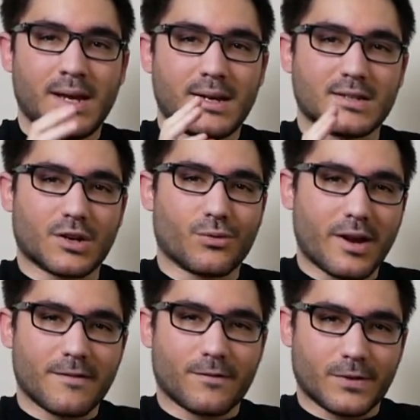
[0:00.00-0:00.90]
He's a
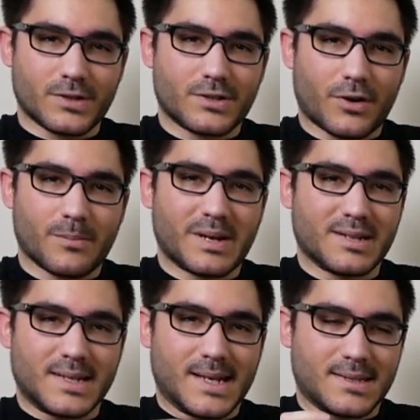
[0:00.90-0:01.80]
great first start
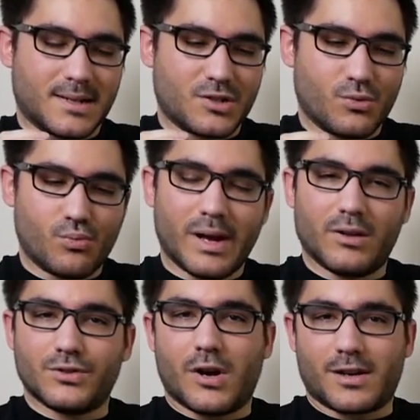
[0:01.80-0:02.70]
because he has such a
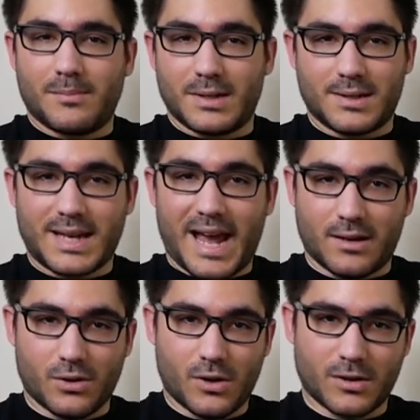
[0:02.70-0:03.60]
well-documented
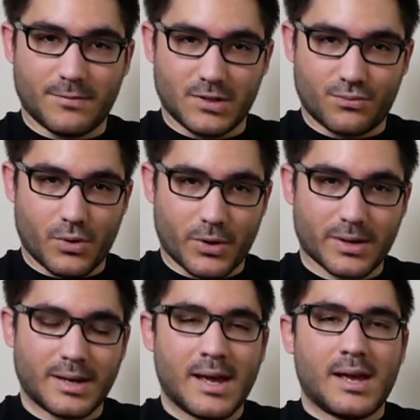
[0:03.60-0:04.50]
catalog of his work.
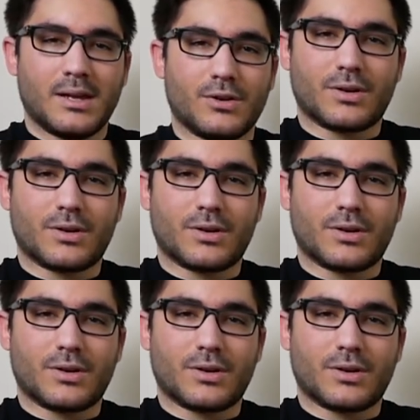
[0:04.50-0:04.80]
You